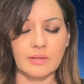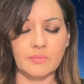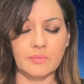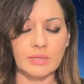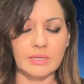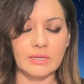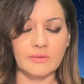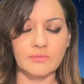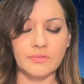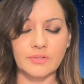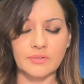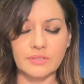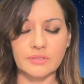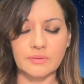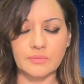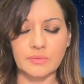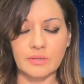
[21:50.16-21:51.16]
We love you,
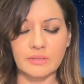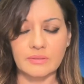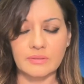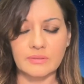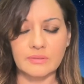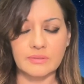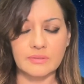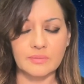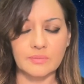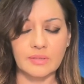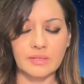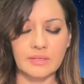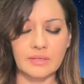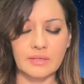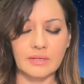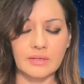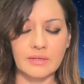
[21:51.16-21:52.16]
dear ones. We
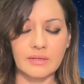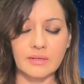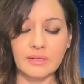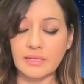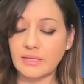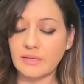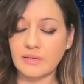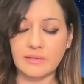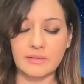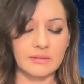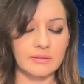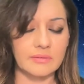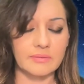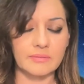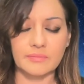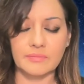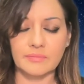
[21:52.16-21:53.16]
are
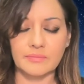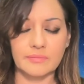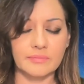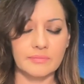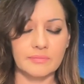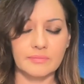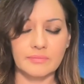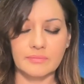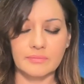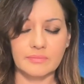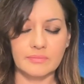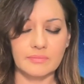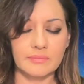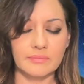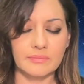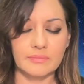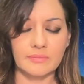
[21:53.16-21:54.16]
here.
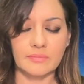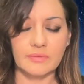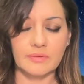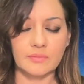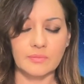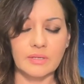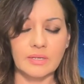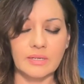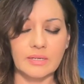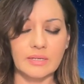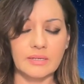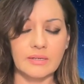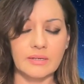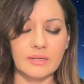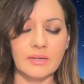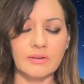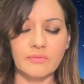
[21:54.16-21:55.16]
We are
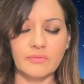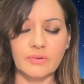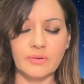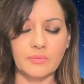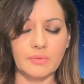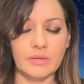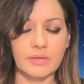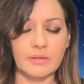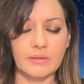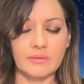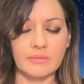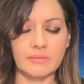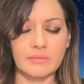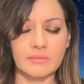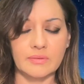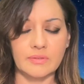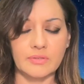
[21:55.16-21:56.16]
here everywhere.
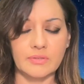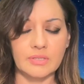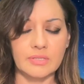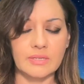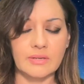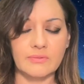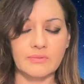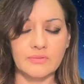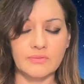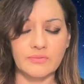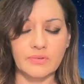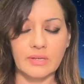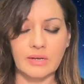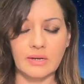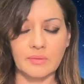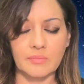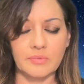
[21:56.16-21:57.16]
You just have to
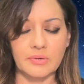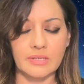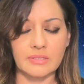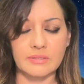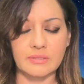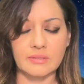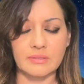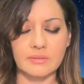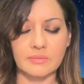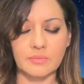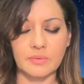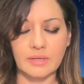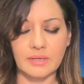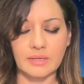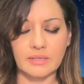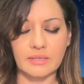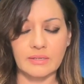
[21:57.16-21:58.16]
feel our presence.
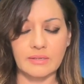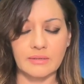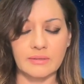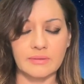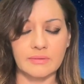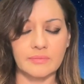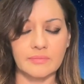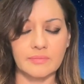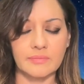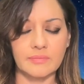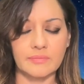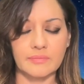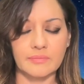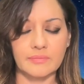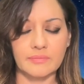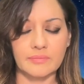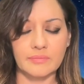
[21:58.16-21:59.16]
We are here.
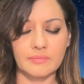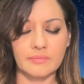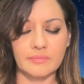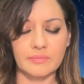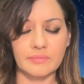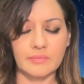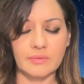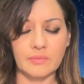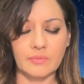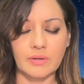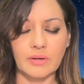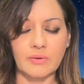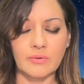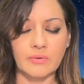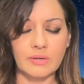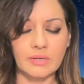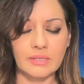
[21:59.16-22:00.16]
We
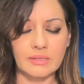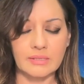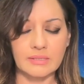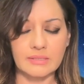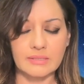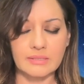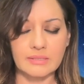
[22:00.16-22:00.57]
are all in this